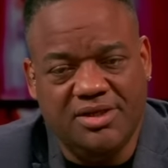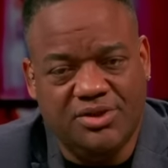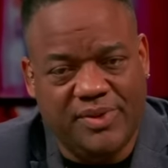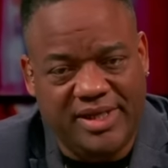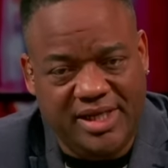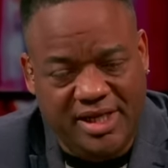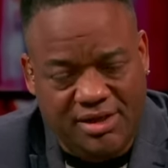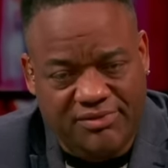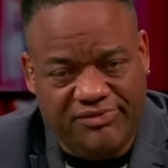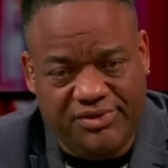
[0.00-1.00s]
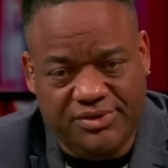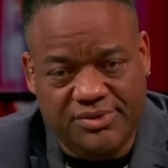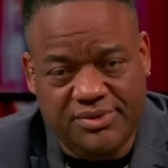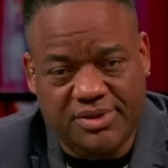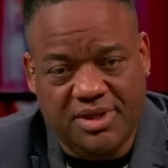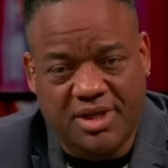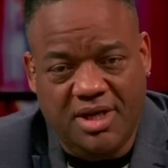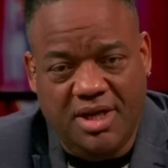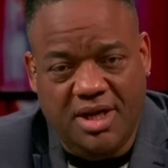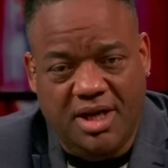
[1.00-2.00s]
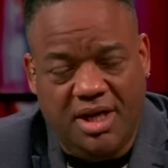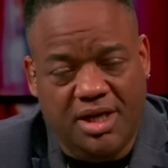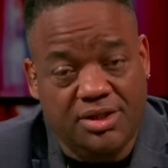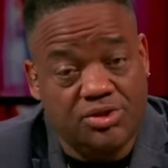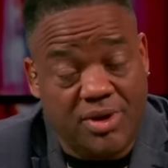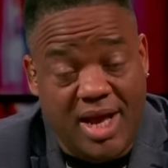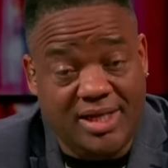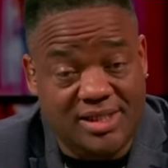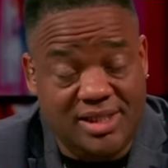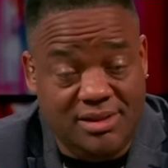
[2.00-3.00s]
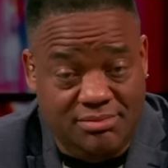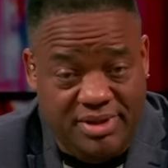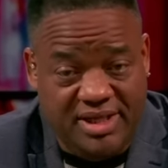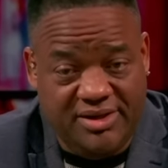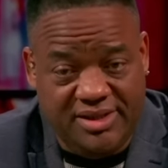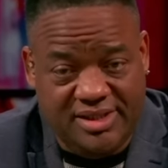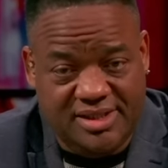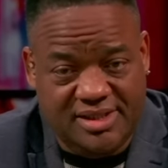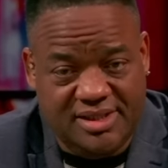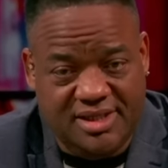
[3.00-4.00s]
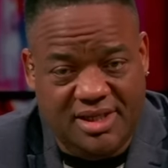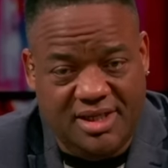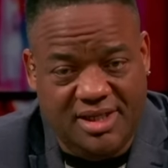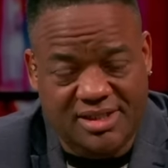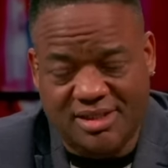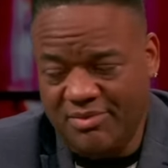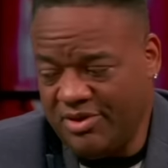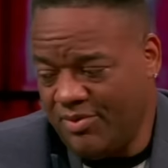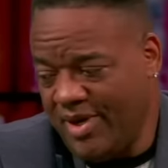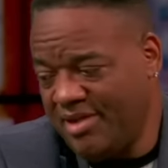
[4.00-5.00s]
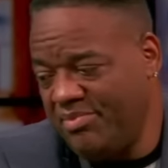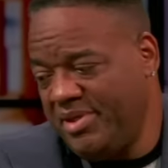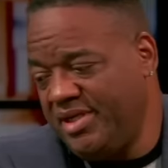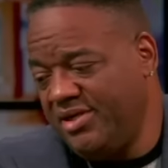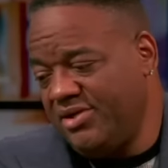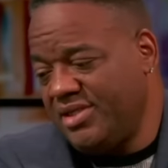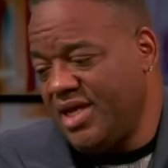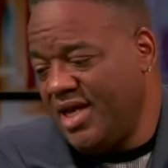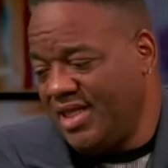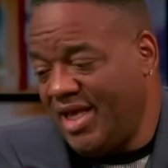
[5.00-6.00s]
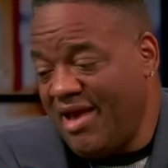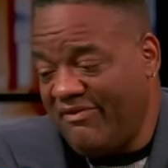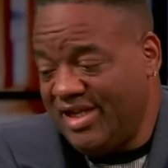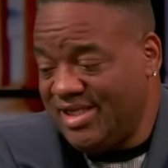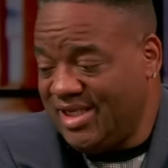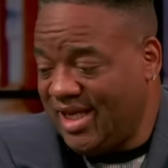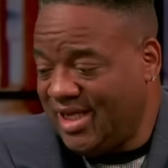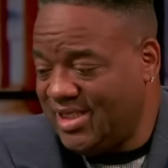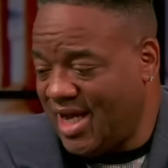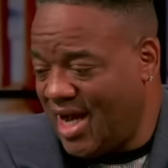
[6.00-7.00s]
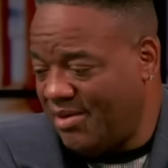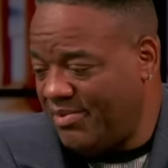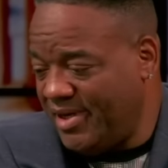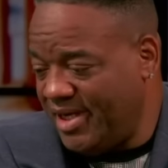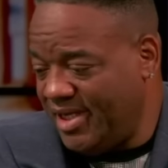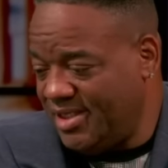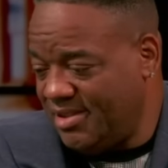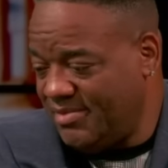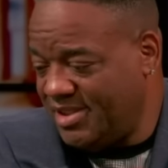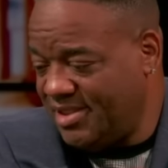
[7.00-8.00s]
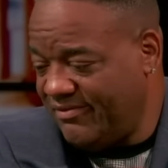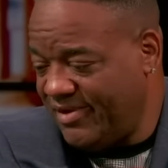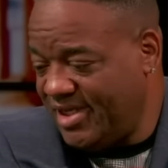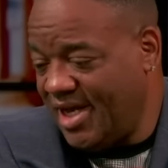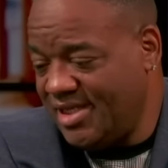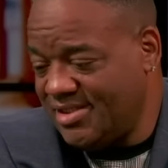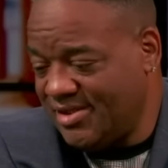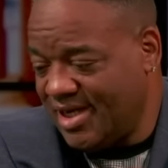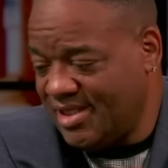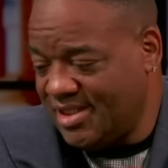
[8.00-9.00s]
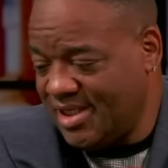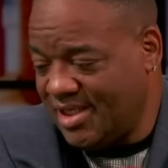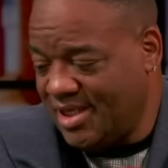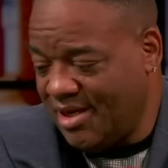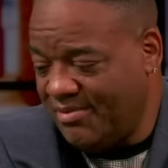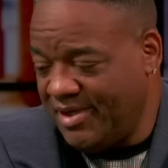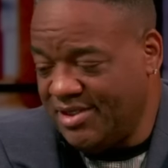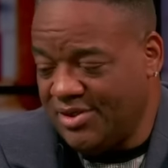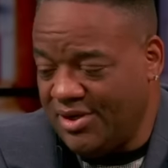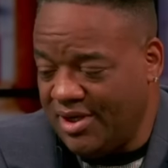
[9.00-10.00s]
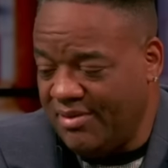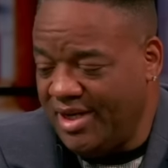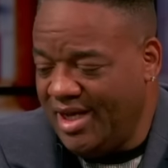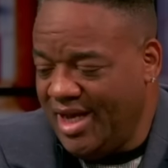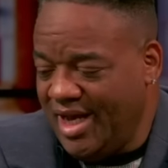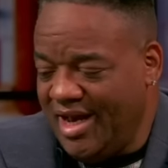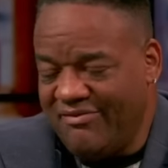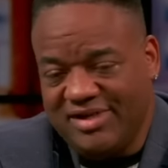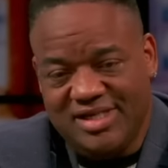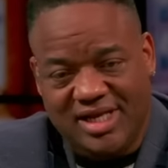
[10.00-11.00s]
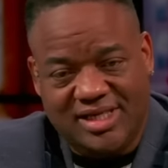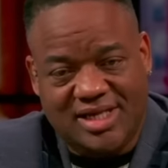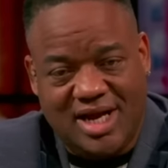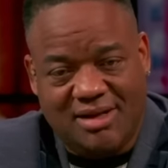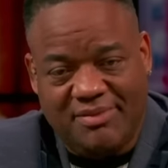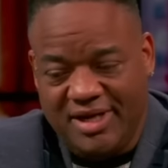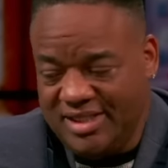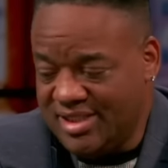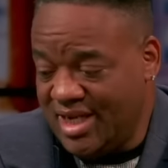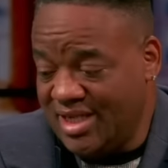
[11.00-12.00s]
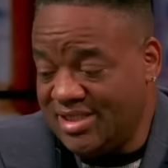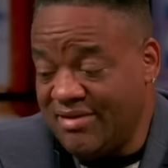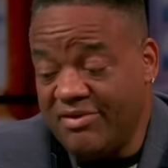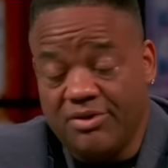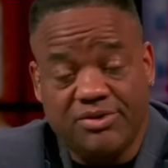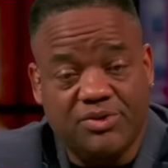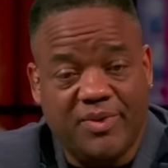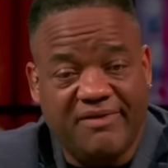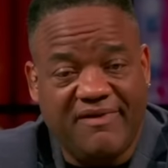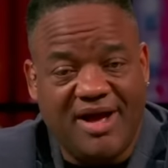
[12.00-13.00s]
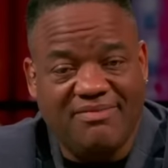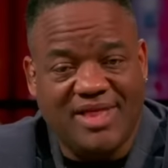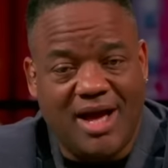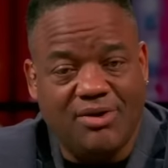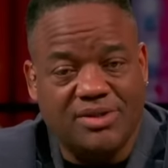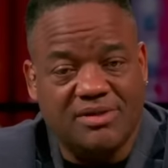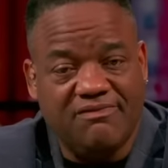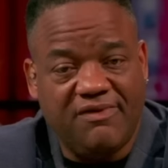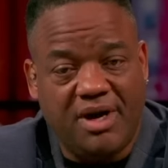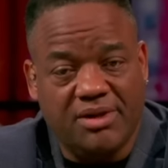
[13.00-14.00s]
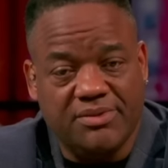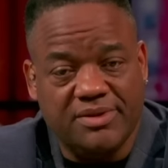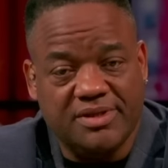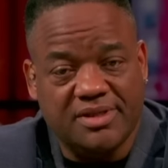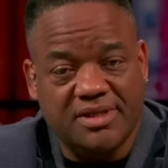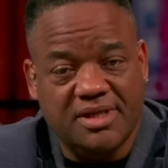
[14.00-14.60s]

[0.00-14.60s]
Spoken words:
doing interviews, trying to embarrass some of their white peers. They have a TikTok page. Let me see if, I still got the TikTok page called up. They have a TikTok page that has 725,000 followers.